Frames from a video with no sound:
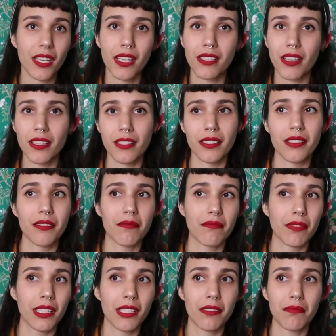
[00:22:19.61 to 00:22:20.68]
It doesn't
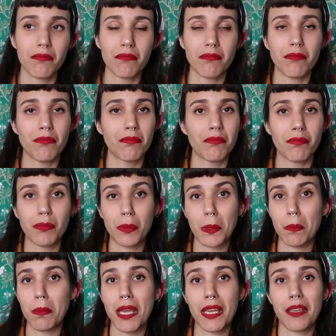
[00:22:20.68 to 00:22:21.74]

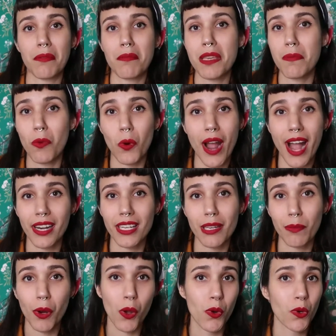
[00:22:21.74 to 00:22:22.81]
make me more
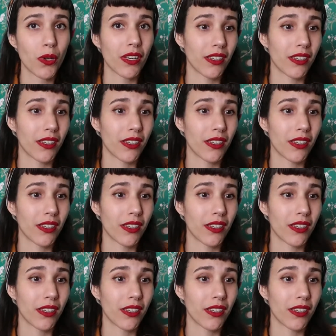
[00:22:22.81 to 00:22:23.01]
acne prone.